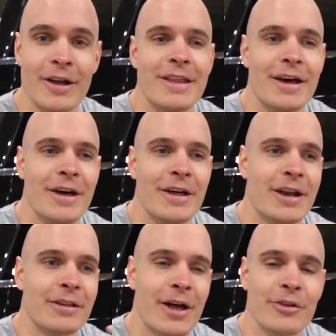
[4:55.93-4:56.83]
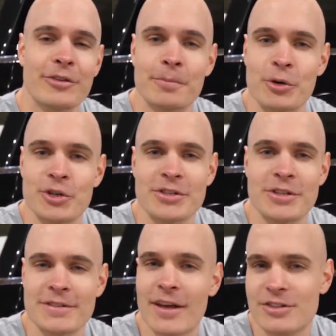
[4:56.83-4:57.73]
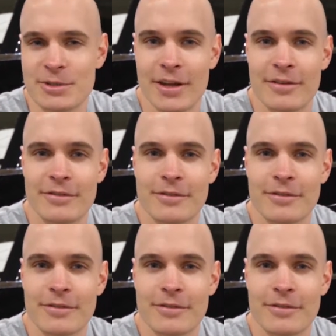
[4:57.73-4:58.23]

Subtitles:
that allows the person inside just to be safe.